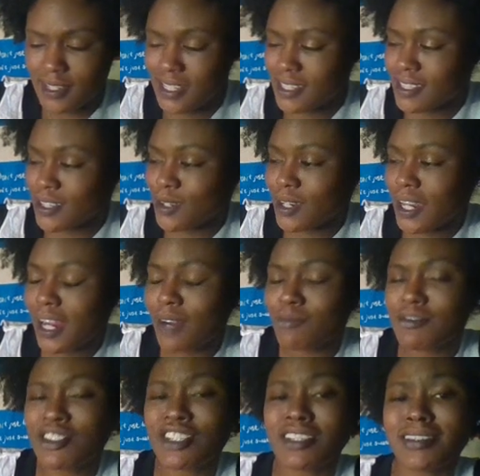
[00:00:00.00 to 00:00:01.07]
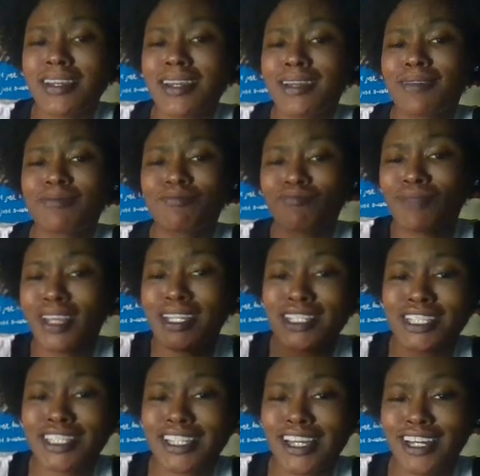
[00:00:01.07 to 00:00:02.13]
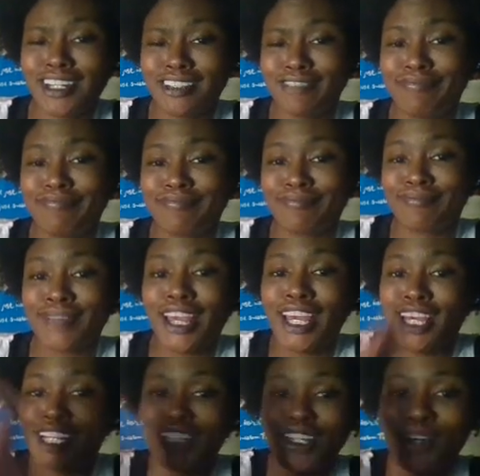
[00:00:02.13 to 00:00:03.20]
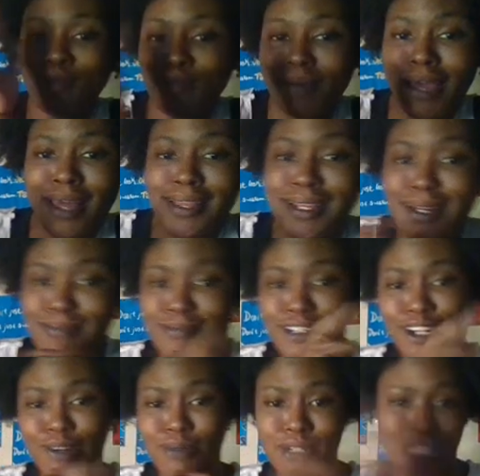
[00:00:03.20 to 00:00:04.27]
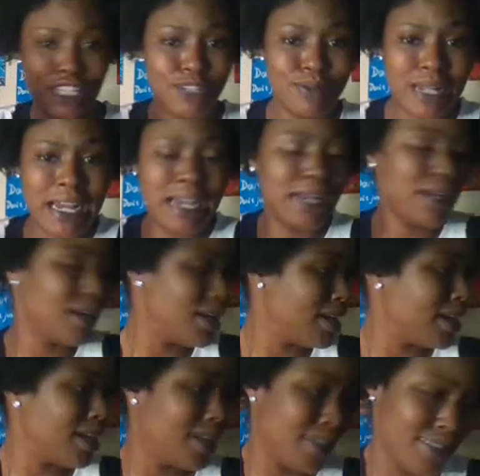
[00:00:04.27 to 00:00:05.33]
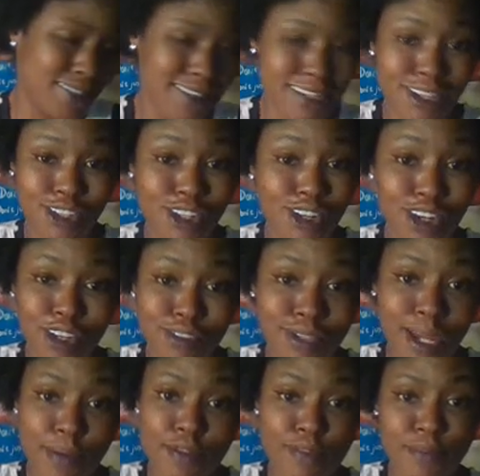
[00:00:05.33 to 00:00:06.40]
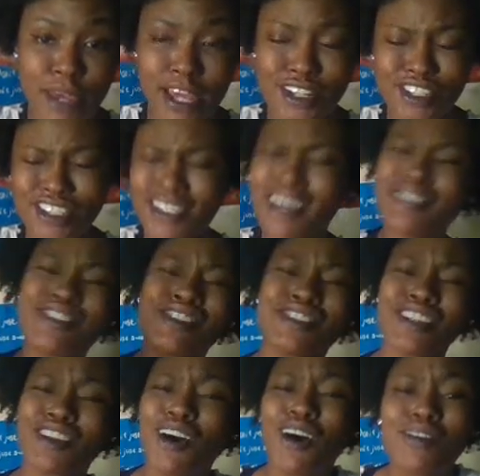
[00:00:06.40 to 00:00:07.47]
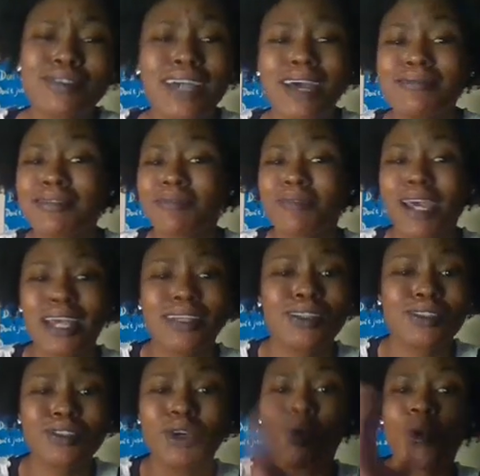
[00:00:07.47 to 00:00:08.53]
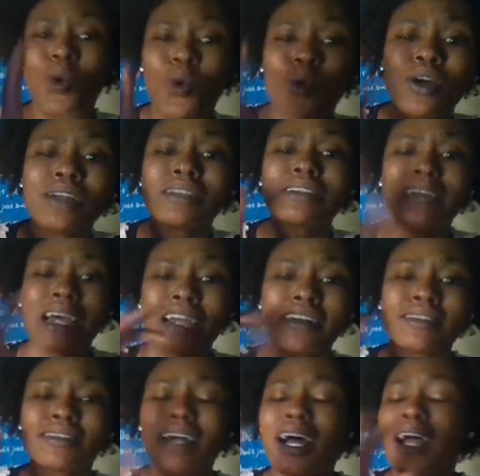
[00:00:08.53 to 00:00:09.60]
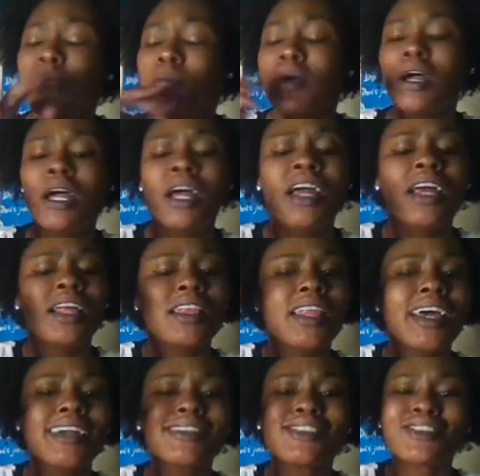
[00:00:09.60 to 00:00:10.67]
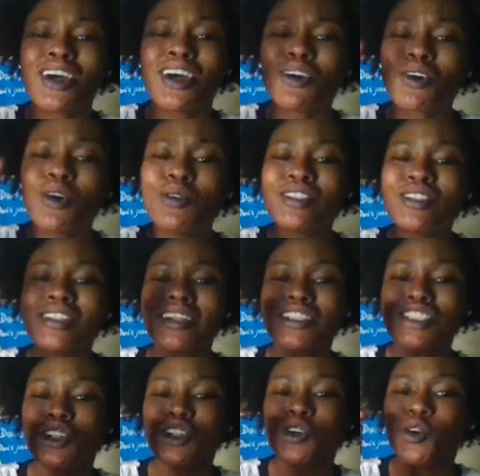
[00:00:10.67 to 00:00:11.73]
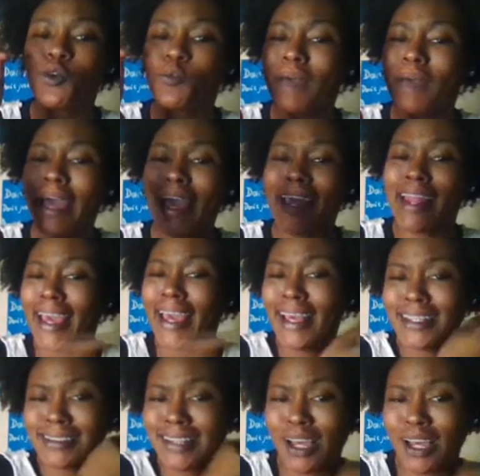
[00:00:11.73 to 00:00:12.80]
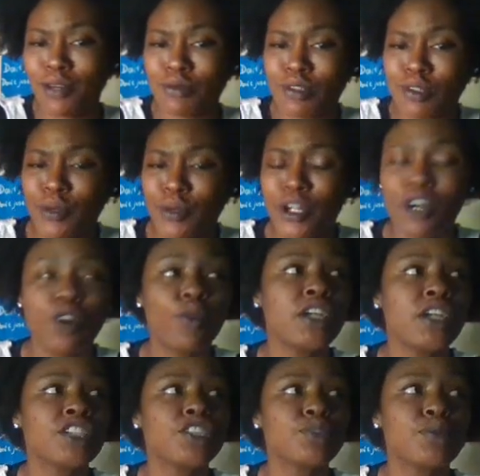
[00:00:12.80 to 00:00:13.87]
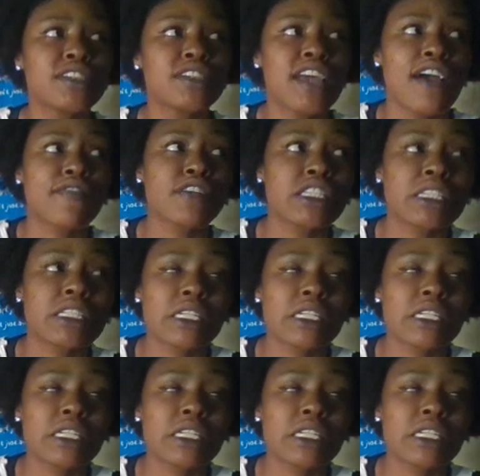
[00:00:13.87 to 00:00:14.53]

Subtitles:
So Karen was just like, Giselle, don't be mad that I'm growing and you not. And Giselle look all types of mad. Giselle just look all types of mad this whole entire time. Like, Giselle, go sit your mad ass down somewhere. Oh wait, she was having a seat.